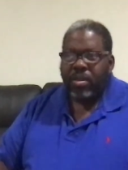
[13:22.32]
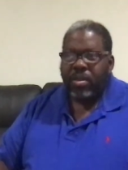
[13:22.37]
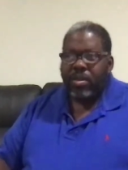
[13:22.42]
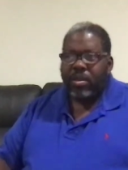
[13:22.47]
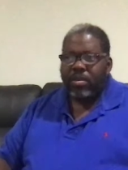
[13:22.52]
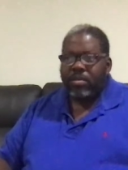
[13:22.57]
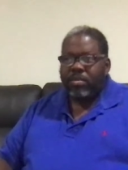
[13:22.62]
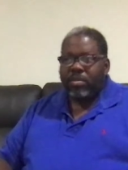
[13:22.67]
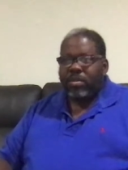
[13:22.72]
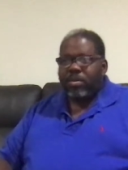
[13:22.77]

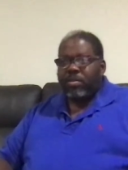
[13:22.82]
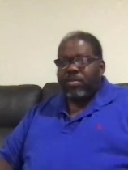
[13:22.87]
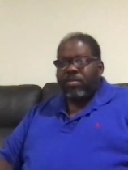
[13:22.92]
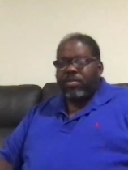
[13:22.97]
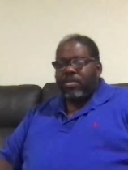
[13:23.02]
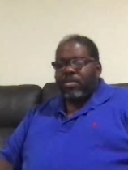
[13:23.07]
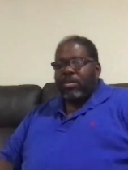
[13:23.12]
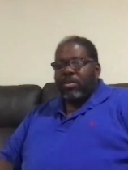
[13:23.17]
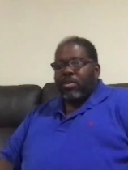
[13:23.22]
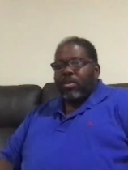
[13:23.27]
They're going to
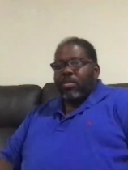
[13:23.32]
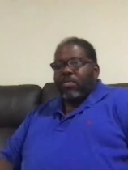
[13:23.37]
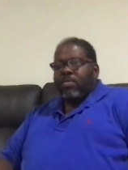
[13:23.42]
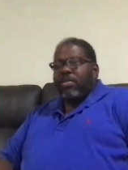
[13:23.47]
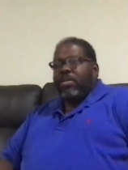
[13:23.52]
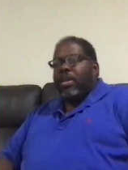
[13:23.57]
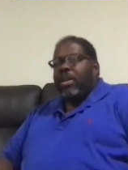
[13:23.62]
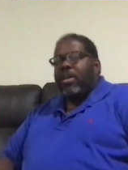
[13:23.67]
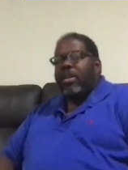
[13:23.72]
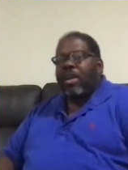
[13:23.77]
sit there and go, if it's
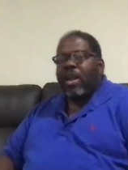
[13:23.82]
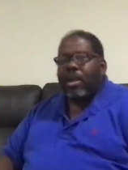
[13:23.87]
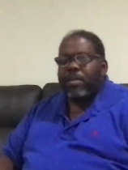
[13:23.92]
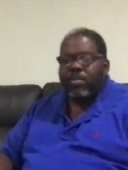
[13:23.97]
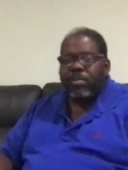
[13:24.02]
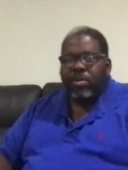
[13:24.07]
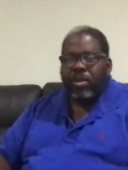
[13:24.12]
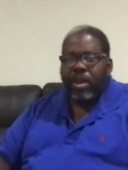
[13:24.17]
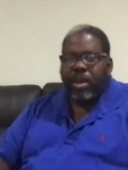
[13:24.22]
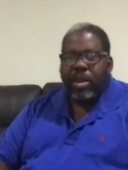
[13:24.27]
not a
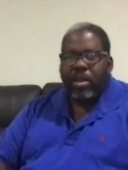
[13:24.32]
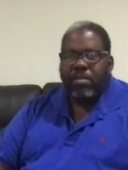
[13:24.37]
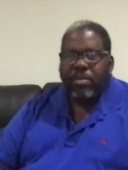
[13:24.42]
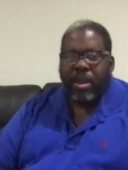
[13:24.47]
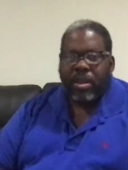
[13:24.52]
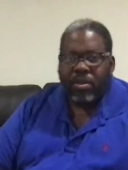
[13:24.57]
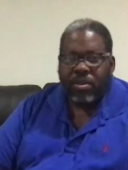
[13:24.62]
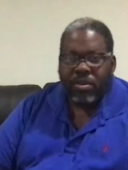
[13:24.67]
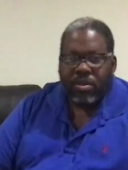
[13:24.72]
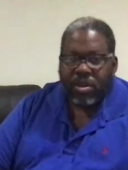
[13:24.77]
9.8, I'm
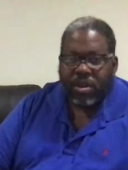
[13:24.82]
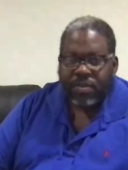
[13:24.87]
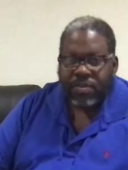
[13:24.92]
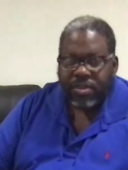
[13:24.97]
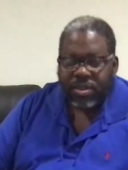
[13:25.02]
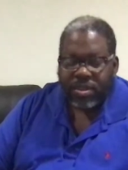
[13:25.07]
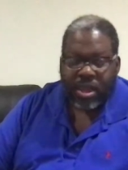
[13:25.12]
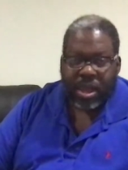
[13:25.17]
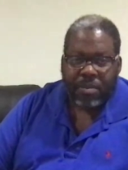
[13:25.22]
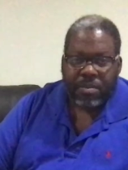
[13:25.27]
not going to offer you
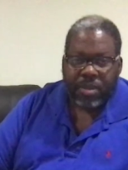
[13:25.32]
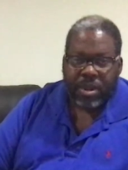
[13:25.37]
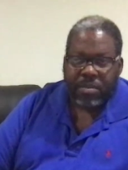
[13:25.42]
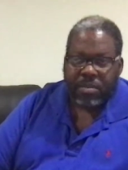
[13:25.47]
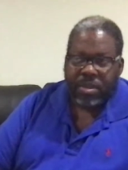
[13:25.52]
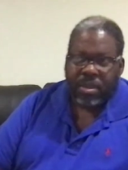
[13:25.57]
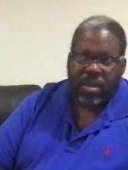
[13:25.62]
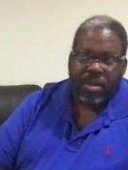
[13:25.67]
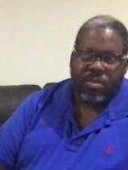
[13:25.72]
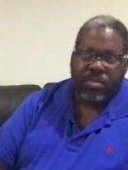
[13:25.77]
top money
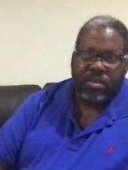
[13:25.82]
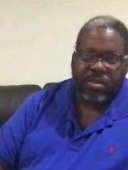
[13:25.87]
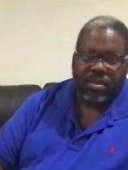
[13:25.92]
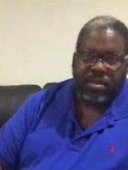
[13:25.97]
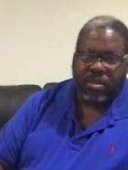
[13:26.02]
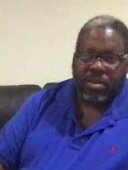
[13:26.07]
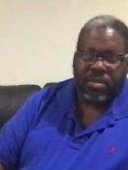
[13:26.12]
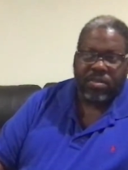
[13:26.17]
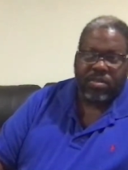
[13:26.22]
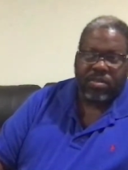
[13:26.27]
because
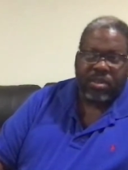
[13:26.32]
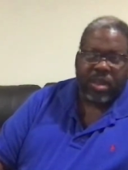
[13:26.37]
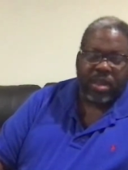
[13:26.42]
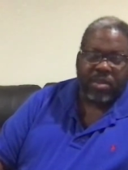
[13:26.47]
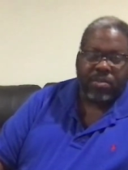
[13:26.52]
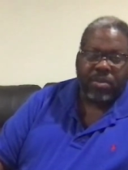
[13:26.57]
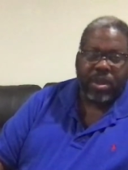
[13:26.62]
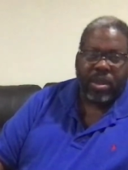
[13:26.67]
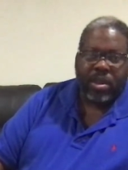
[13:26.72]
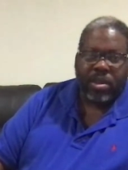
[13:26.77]
it's not
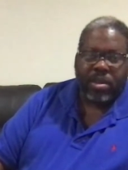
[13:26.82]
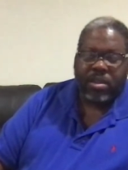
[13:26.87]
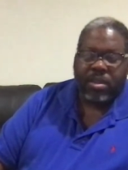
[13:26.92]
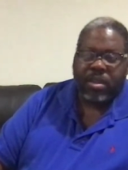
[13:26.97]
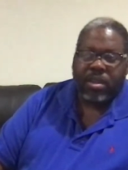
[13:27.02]
graded.